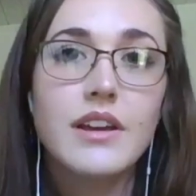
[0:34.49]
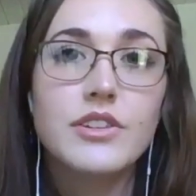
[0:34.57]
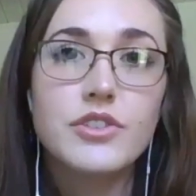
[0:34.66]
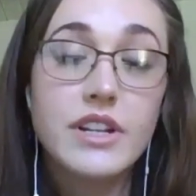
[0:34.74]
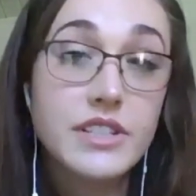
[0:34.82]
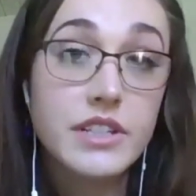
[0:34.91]

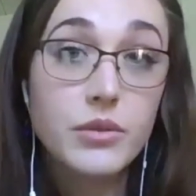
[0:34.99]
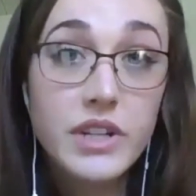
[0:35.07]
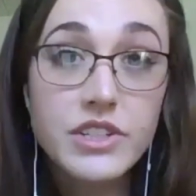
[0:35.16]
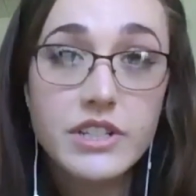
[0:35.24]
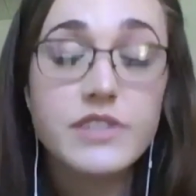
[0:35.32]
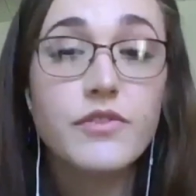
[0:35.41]
Tracy
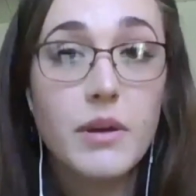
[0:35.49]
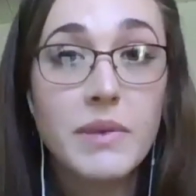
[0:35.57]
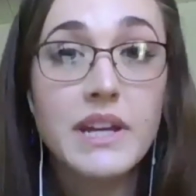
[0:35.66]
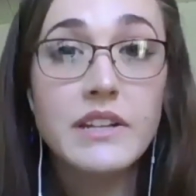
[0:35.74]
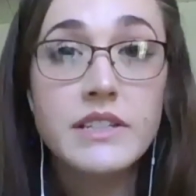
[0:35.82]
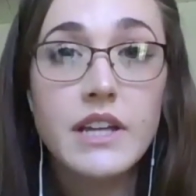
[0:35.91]
Regis from
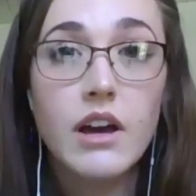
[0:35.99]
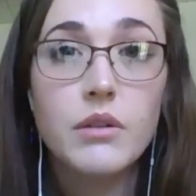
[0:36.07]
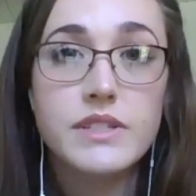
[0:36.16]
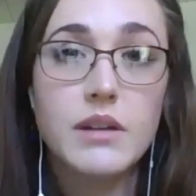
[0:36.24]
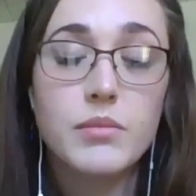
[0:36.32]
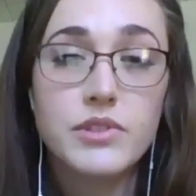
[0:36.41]
Intel
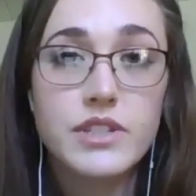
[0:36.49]
was able